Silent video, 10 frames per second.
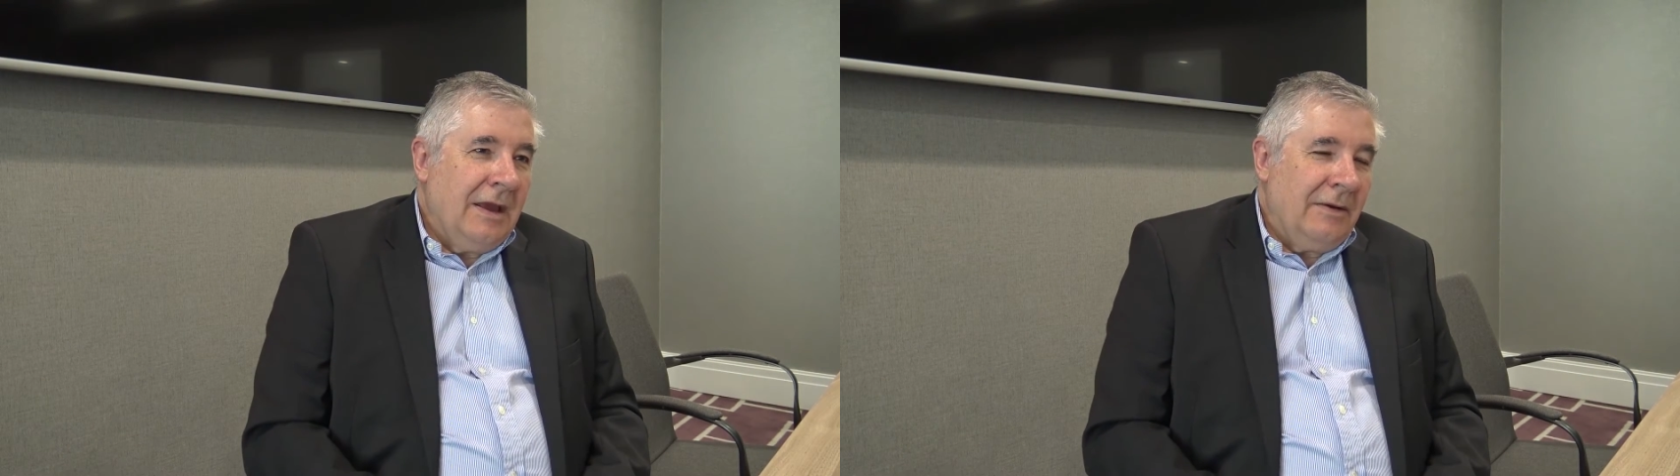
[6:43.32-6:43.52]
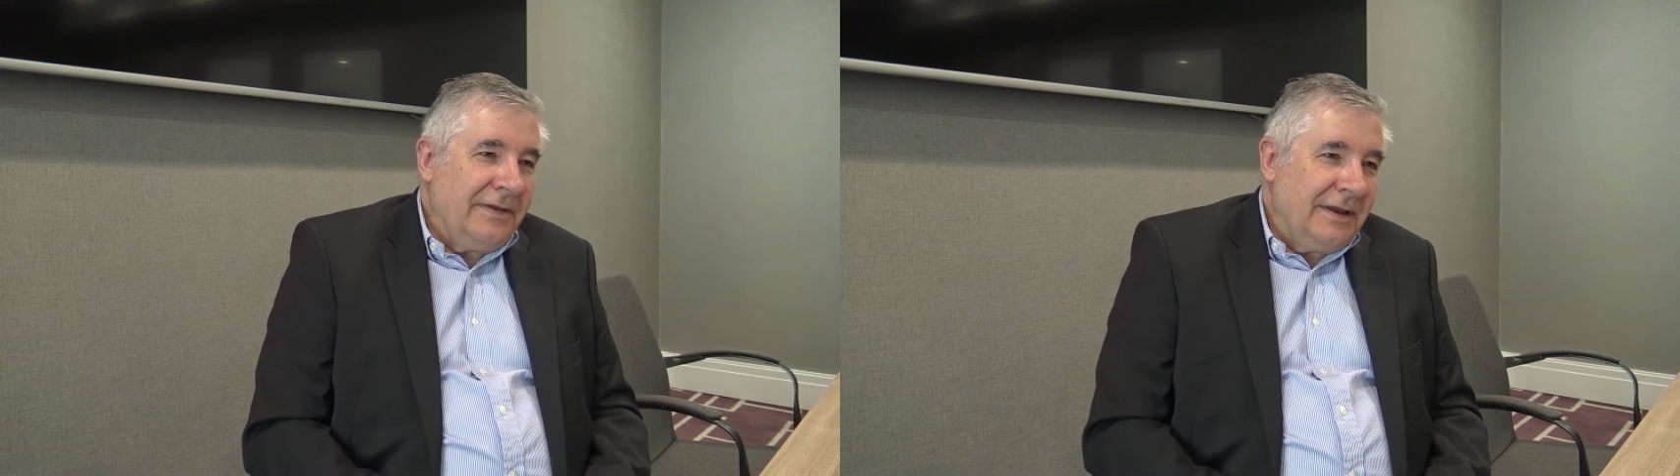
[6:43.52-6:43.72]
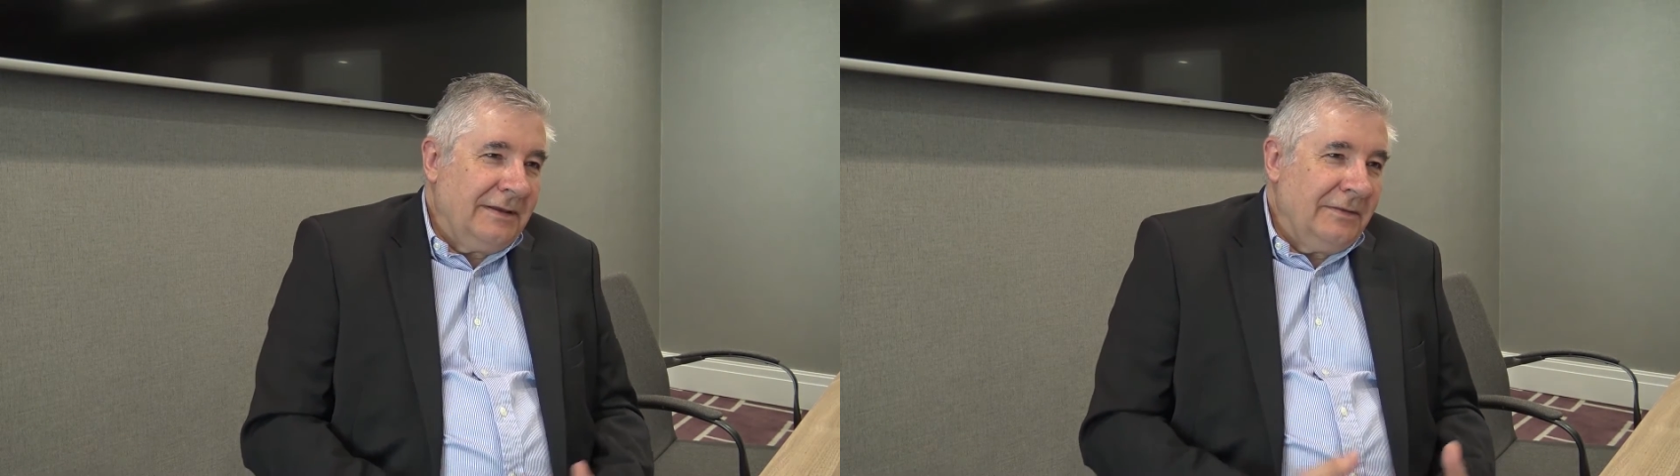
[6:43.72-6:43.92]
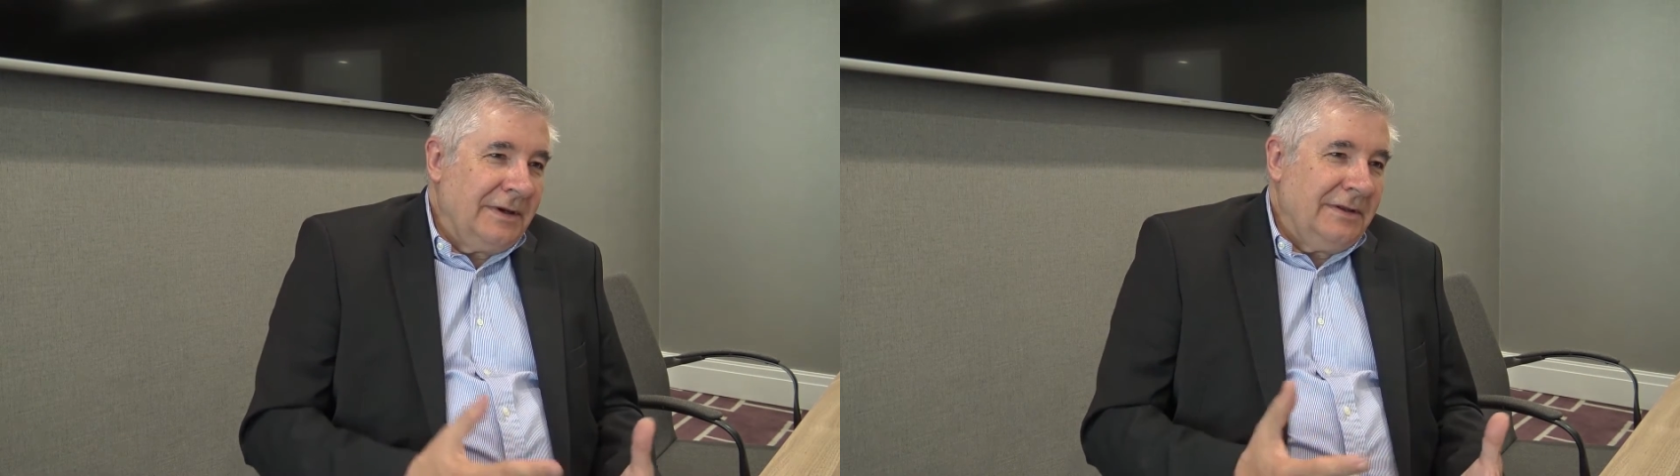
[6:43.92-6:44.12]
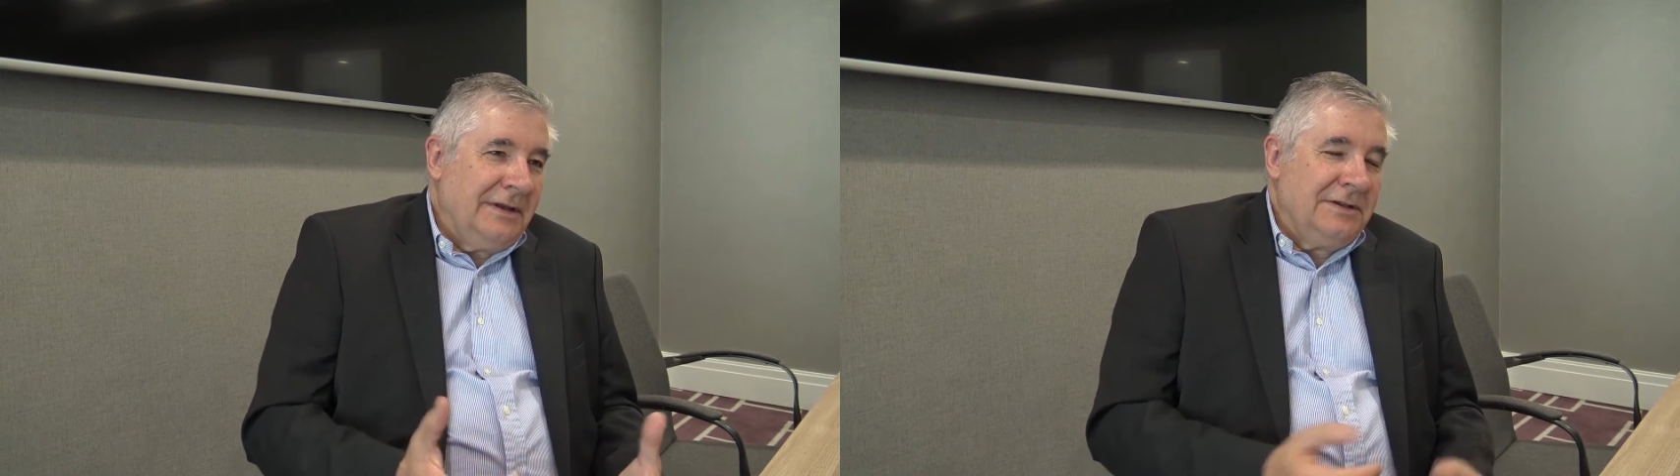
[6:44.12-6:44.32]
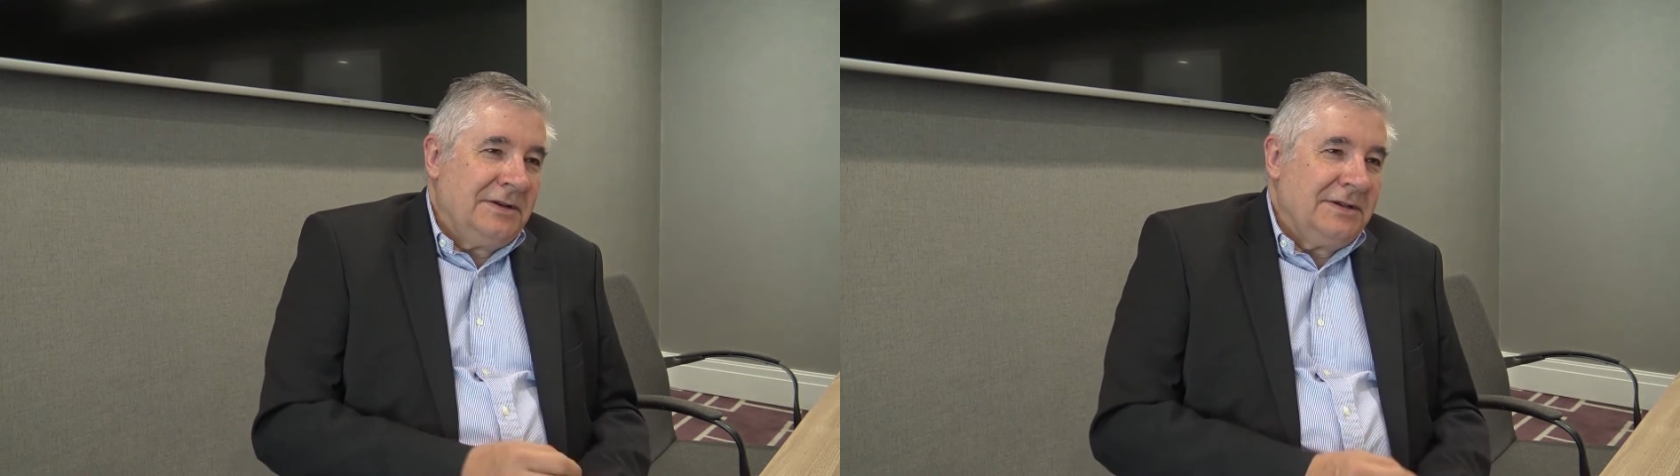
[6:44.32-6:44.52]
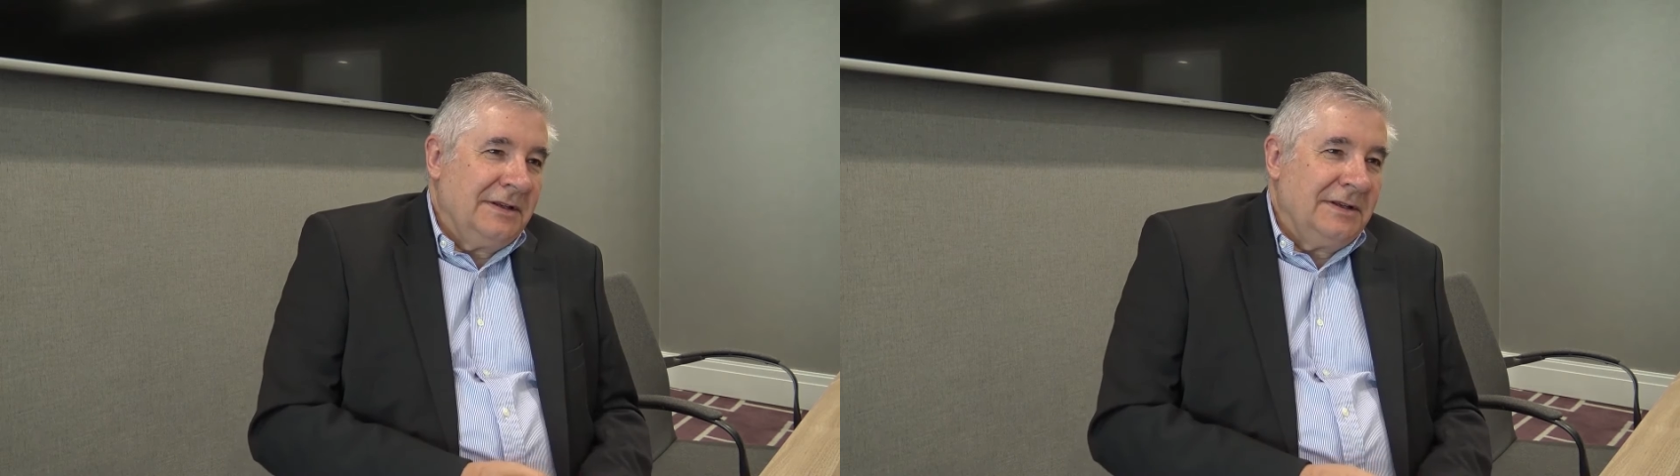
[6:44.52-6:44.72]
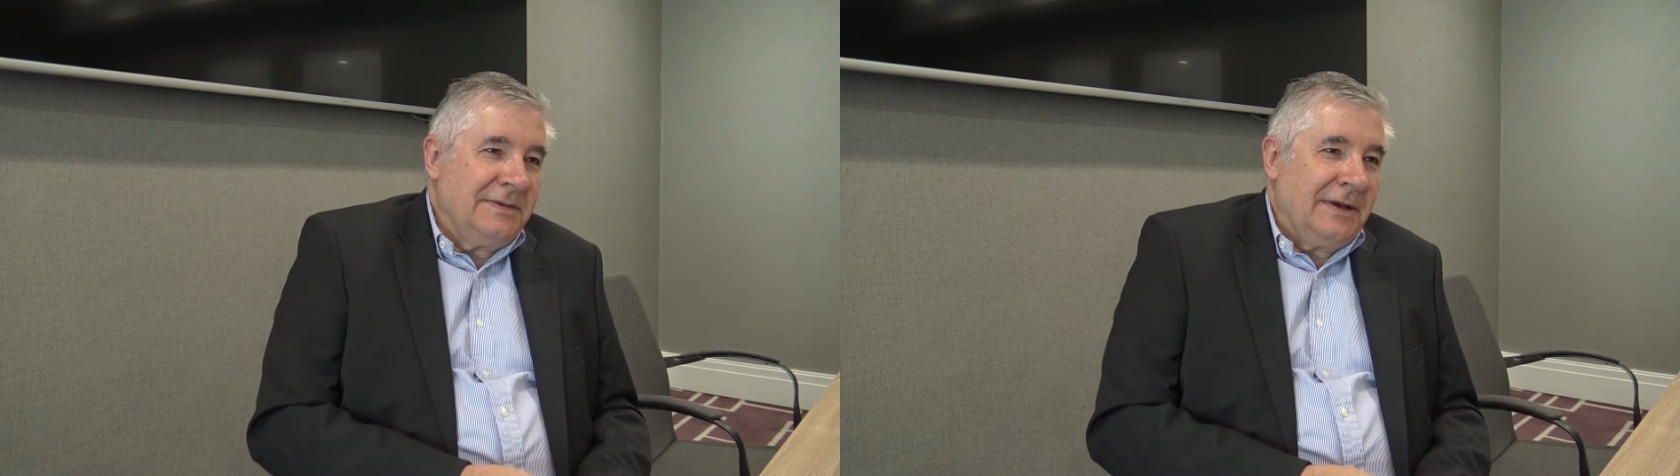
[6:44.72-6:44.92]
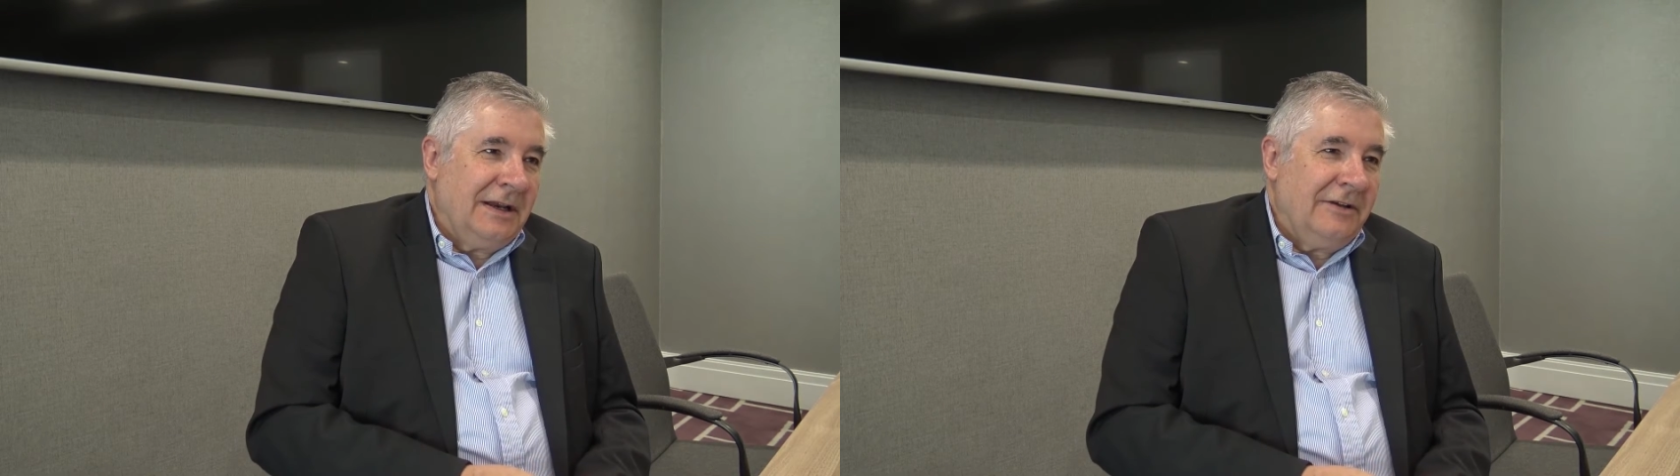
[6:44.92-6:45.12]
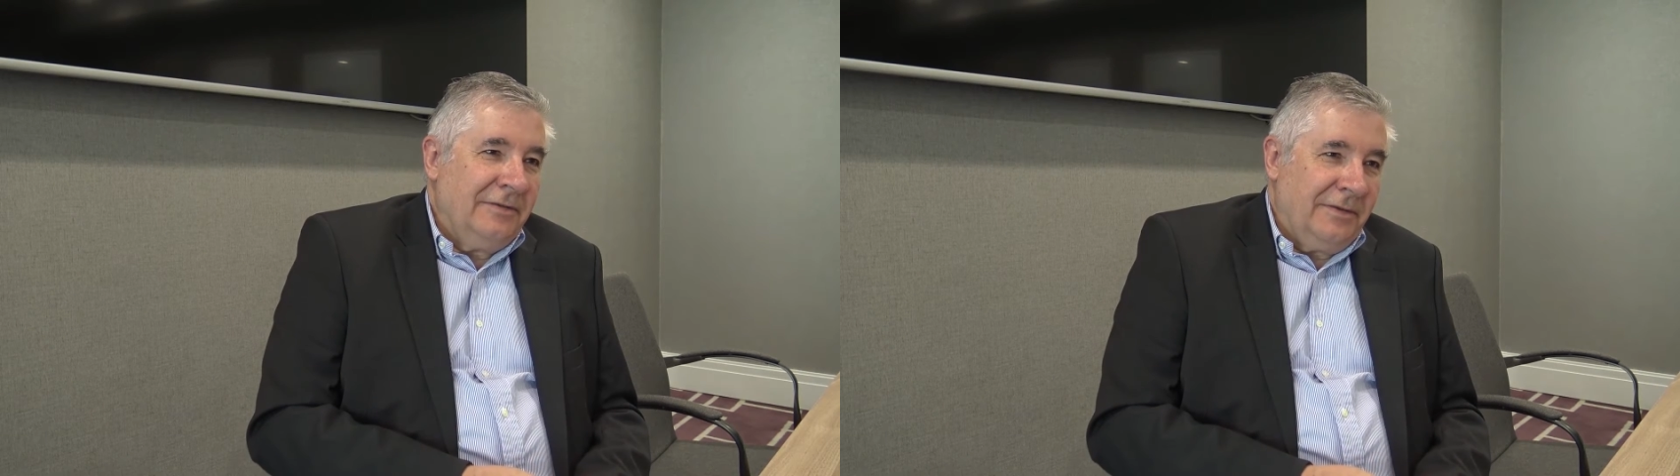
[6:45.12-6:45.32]
Well, I think one of the interesting things about
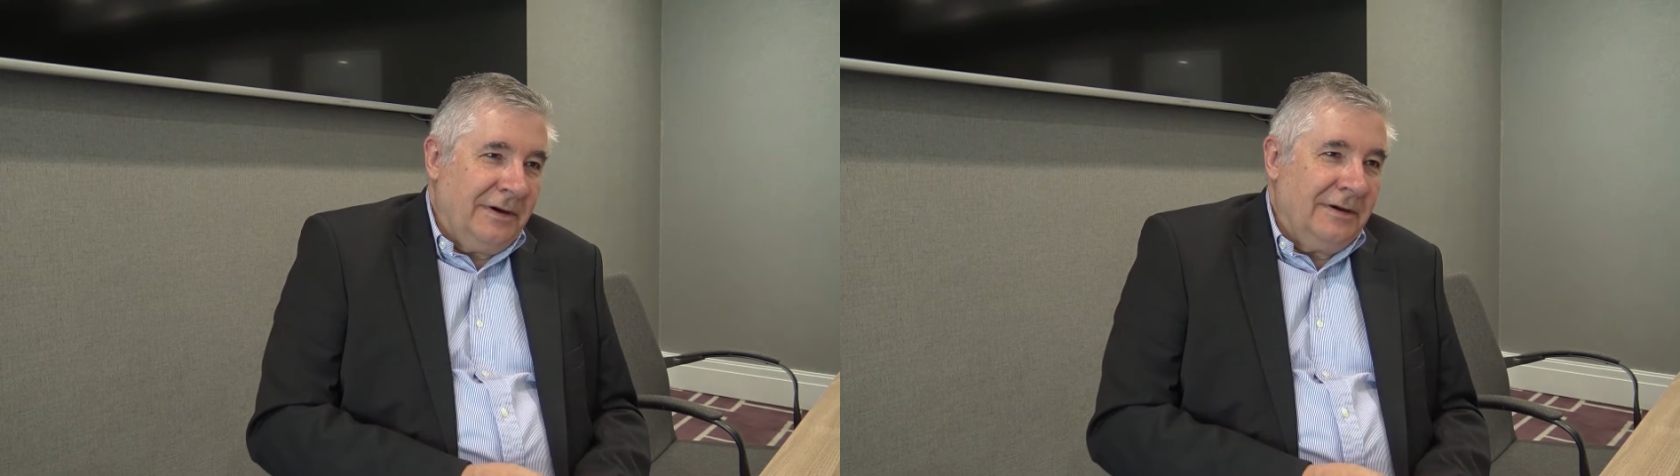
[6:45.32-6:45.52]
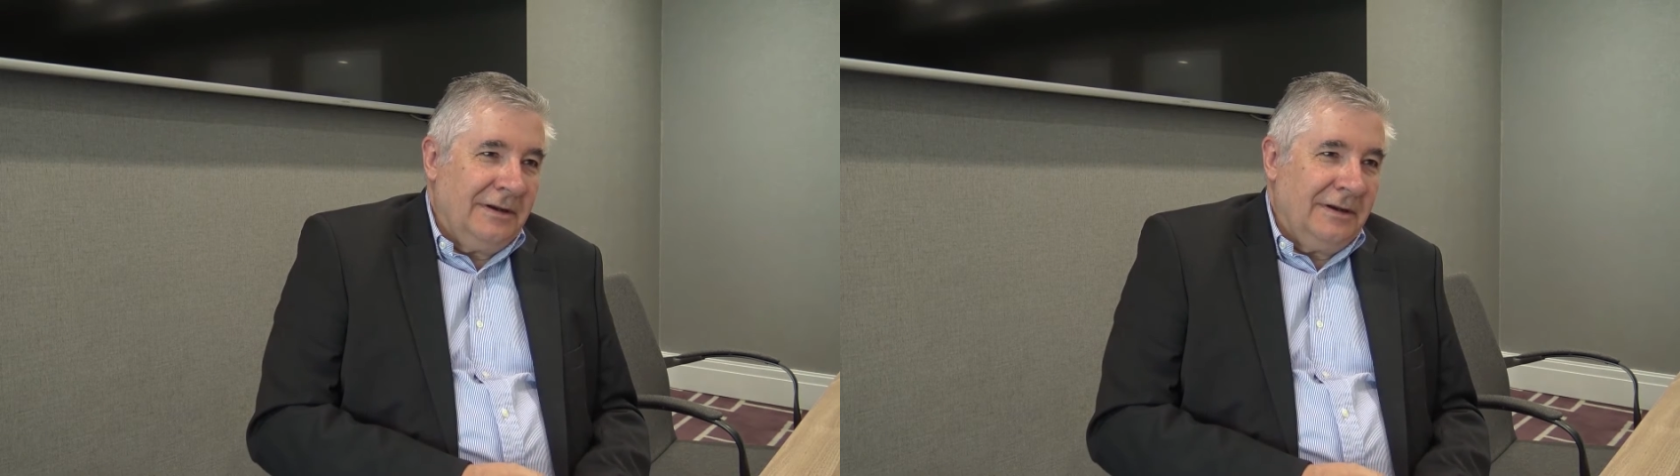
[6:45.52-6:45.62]
Loughborough